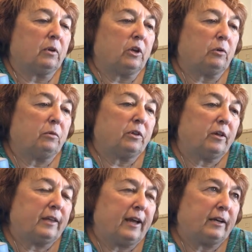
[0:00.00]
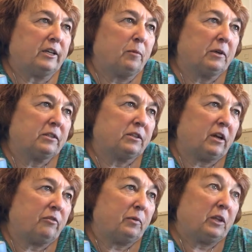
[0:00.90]
with all the academic
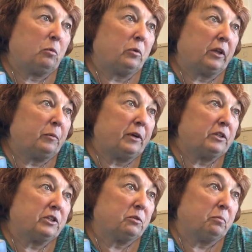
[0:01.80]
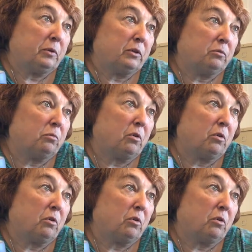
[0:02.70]
stuff, but they really want to just build